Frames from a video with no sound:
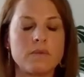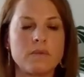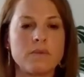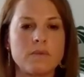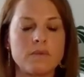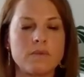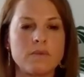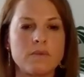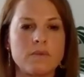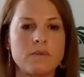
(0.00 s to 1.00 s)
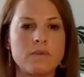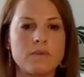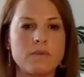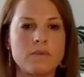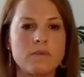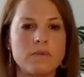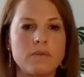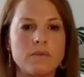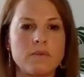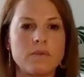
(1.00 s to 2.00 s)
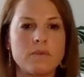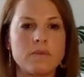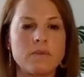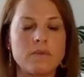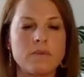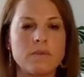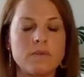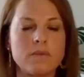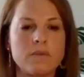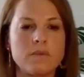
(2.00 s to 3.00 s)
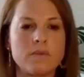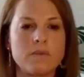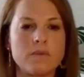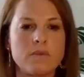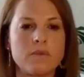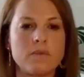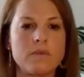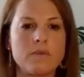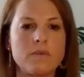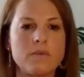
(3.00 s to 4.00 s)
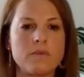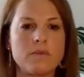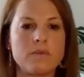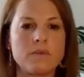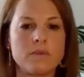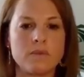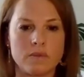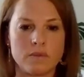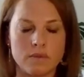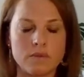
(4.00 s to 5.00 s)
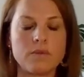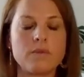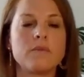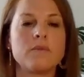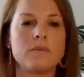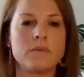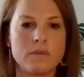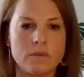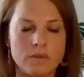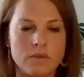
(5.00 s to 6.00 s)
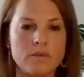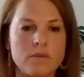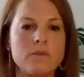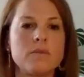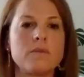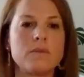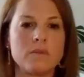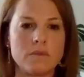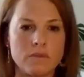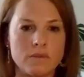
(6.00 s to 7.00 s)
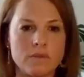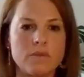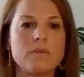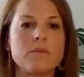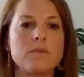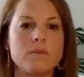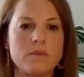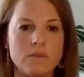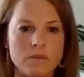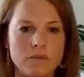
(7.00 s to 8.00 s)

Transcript: This person isn't speaking.